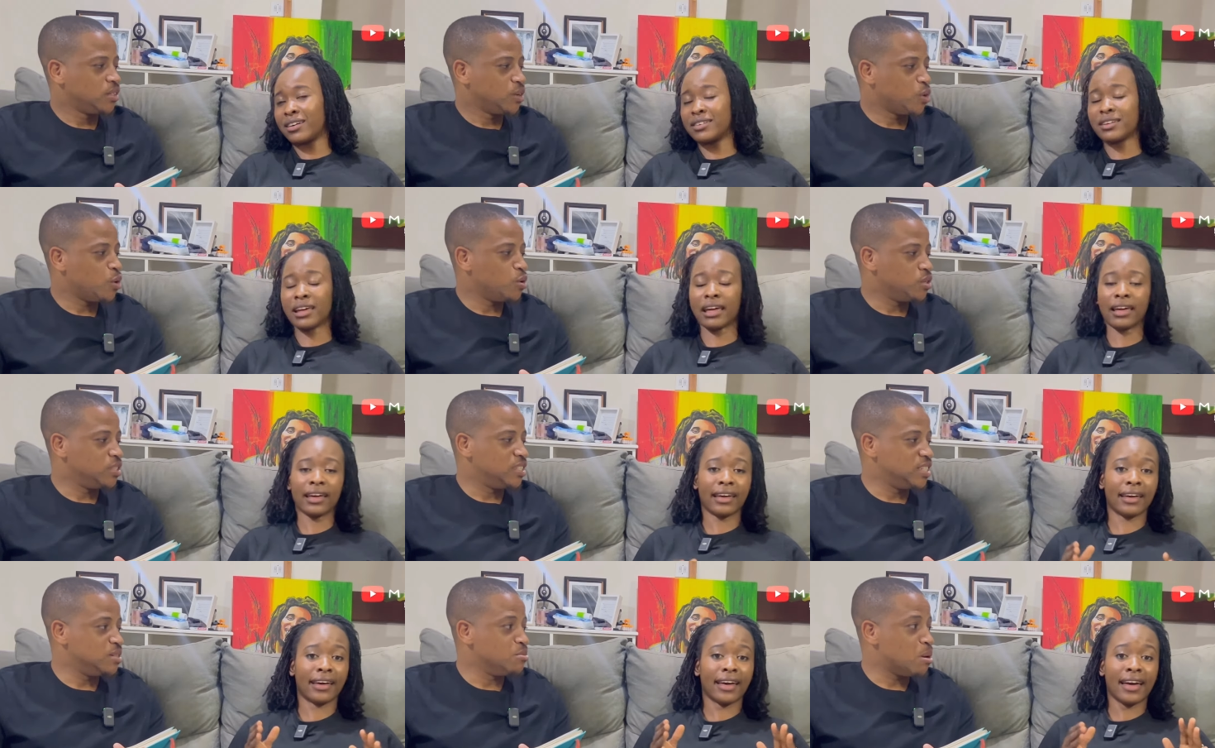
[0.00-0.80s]
Speaker 1: Or oh,
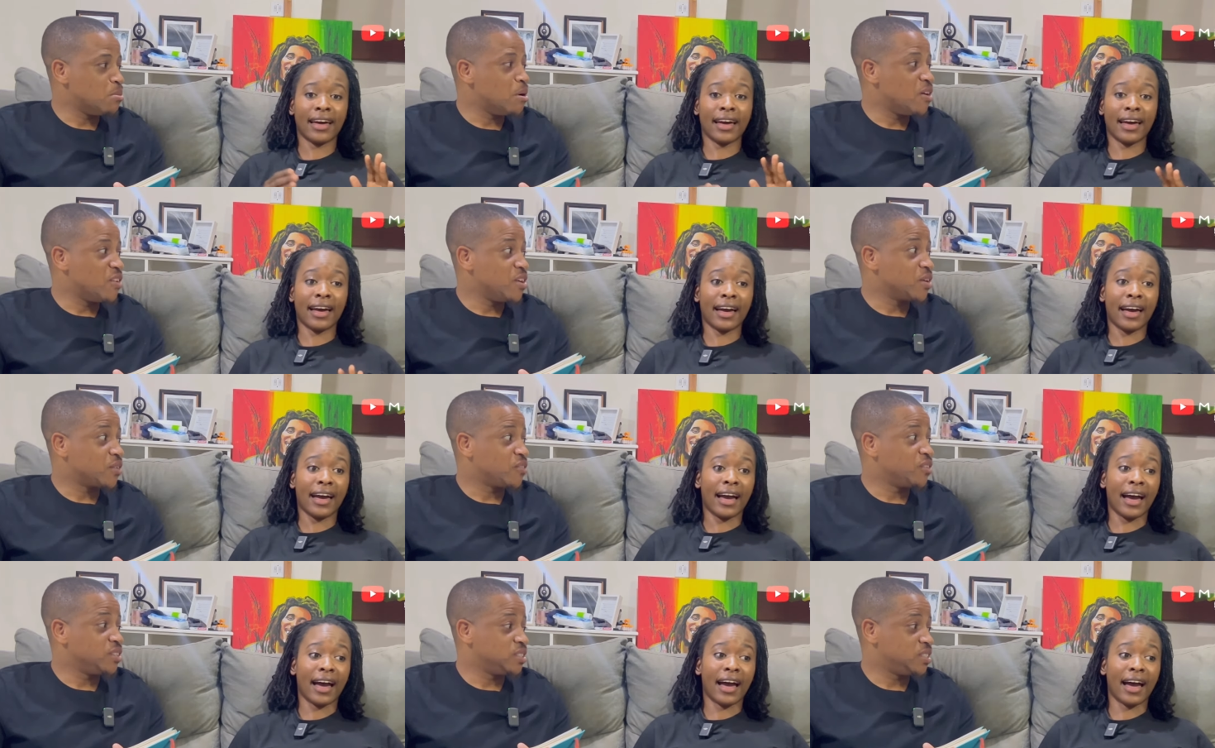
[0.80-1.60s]
Ndini Baba.
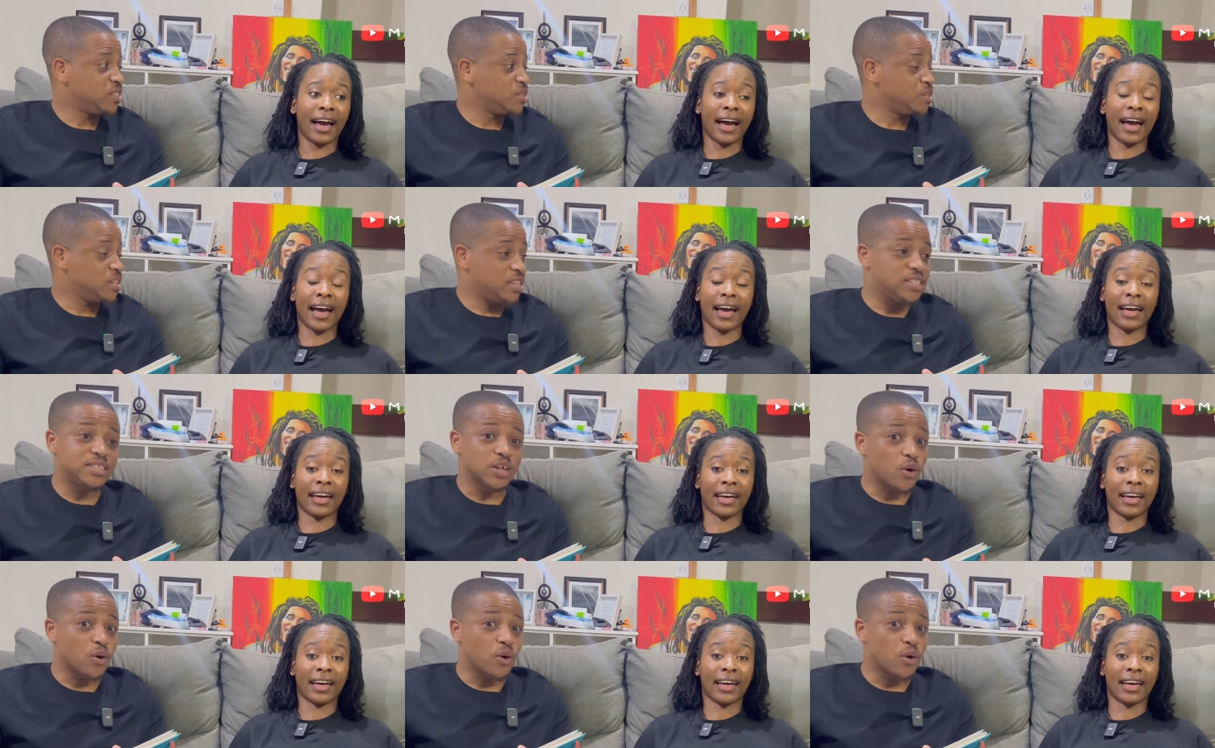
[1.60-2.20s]
He's the